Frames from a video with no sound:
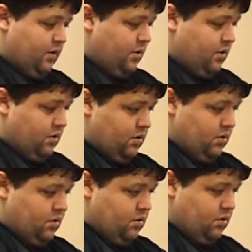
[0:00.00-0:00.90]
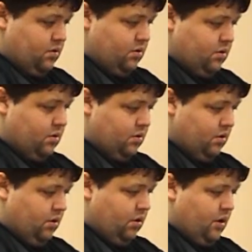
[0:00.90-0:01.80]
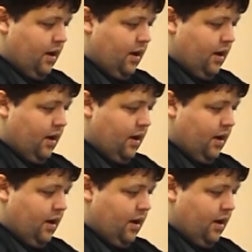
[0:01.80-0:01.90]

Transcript: No one is speaking in this clip.